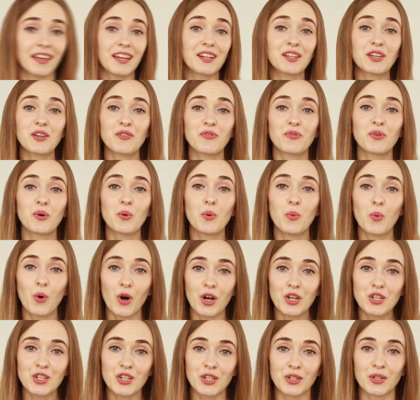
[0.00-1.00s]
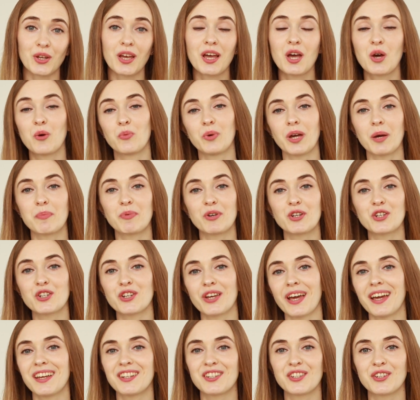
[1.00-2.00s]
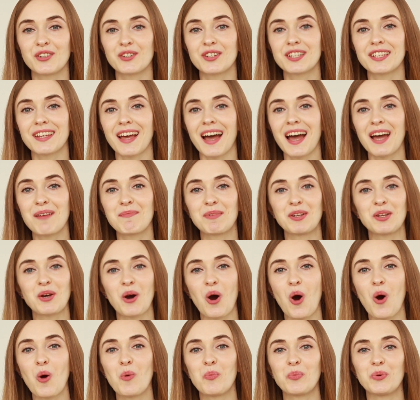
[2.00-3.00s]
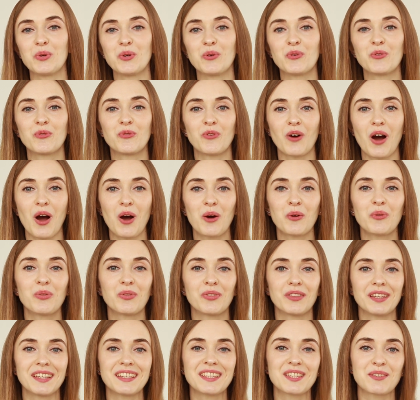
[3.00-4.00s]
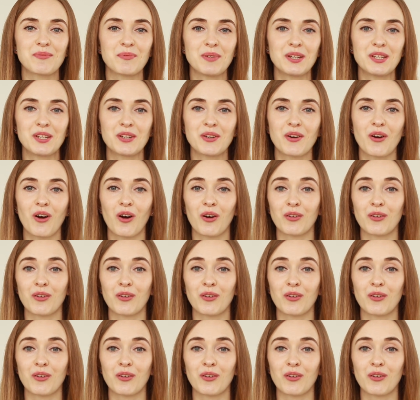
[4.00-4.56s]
Thank you for watching. We appreciate your time and hope you found this video